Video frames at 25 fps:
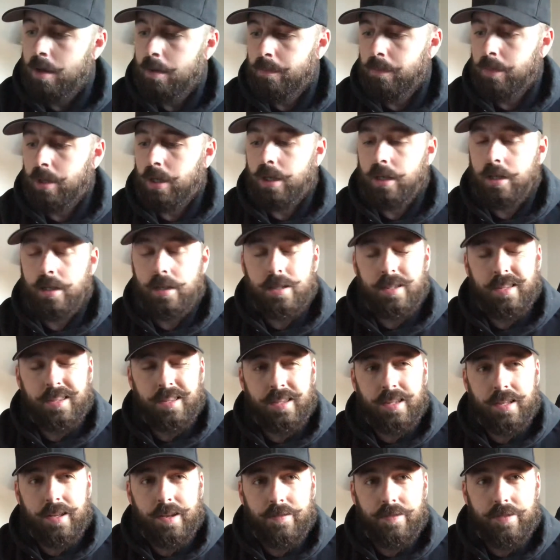But
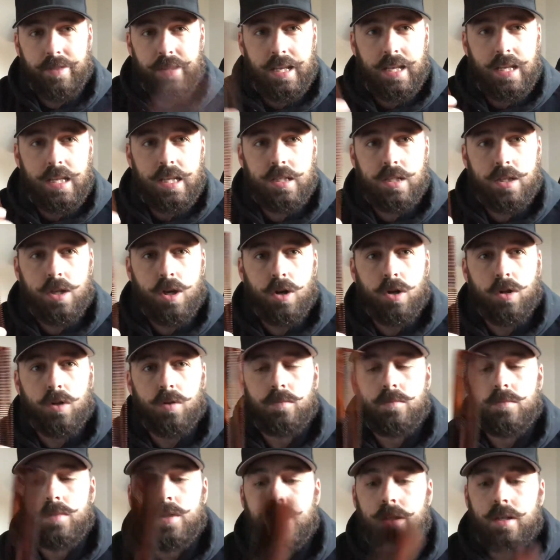these
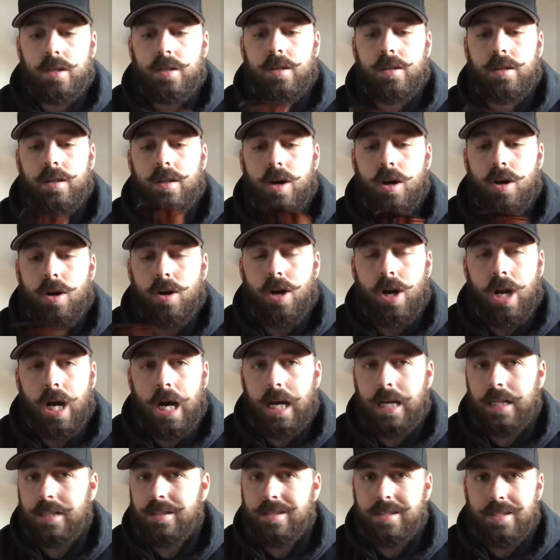combs are
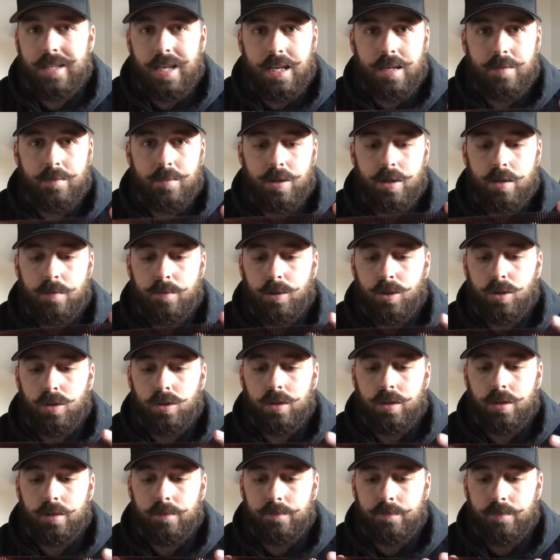not stamped in a
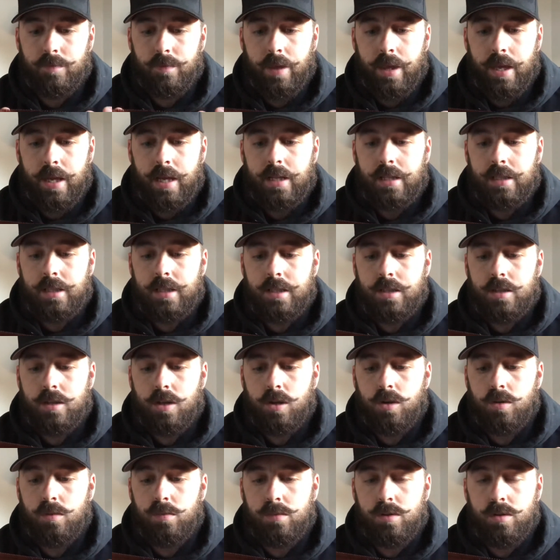mold. These
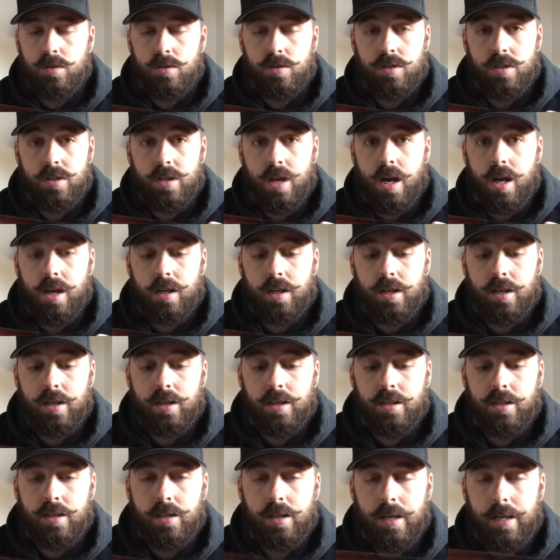combs are saw
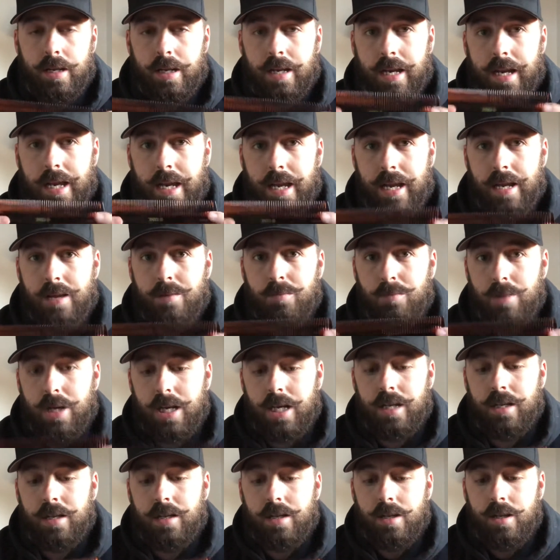cut and
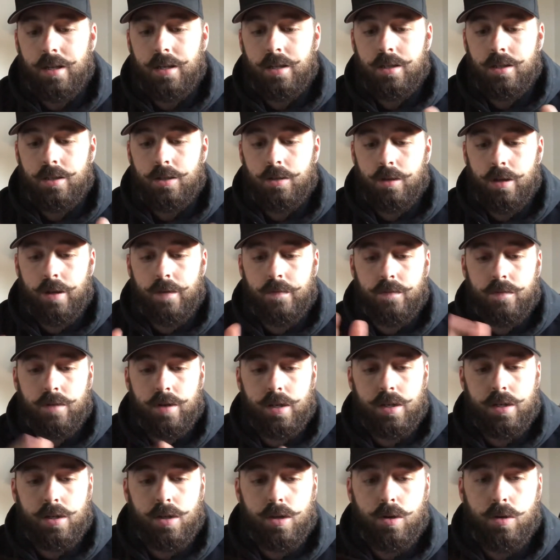handmade. So
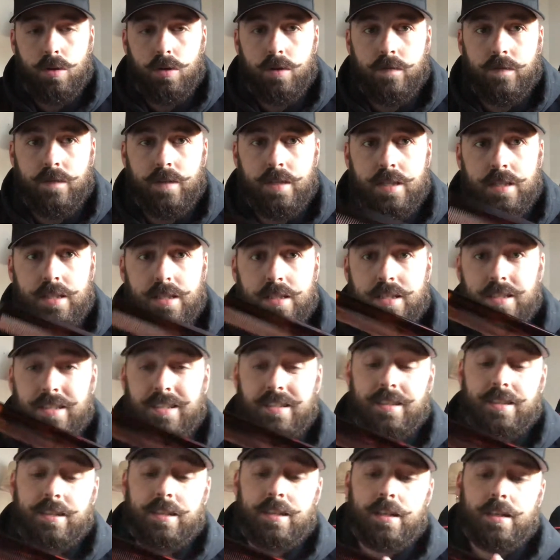every tooth of this
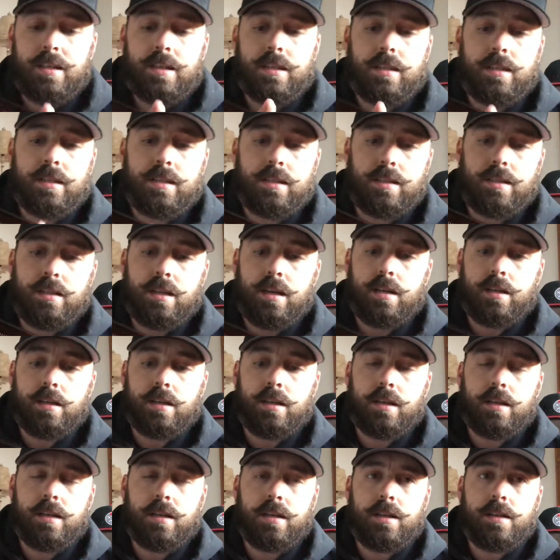is saw
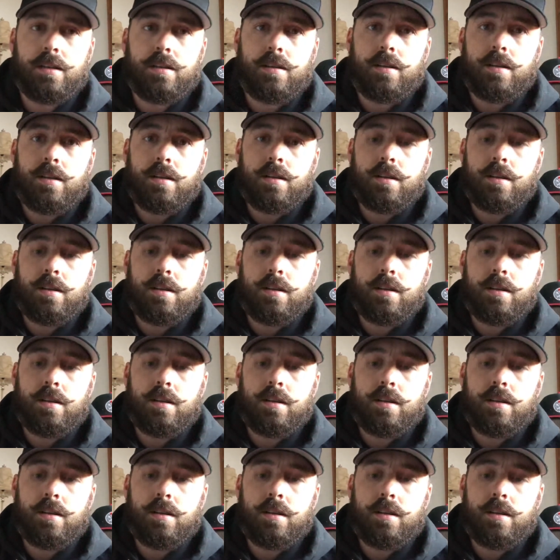cut,